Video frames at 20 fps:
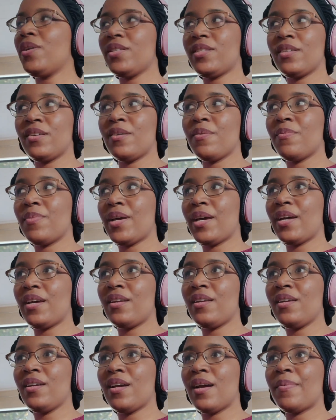Once they're in
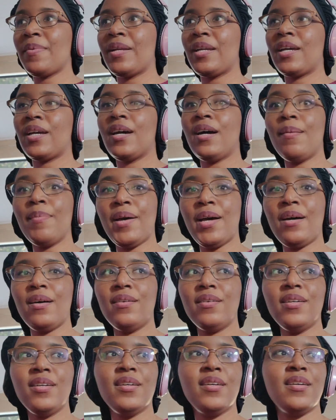bed, I'm gonna come
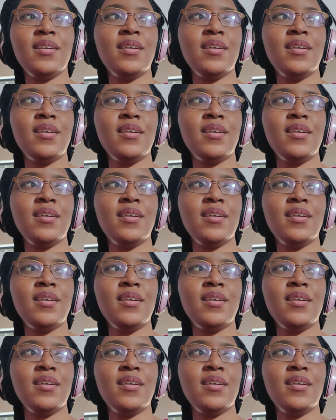out.